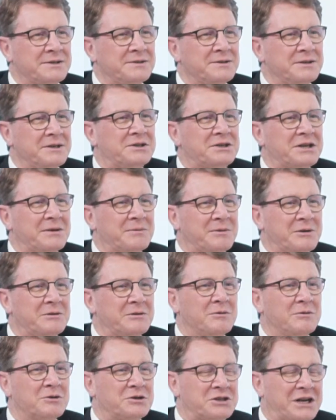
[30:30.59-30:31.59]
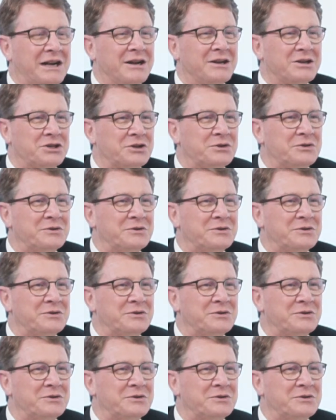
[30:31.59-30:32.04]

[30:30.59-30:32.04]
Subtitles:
You need people who challenge you.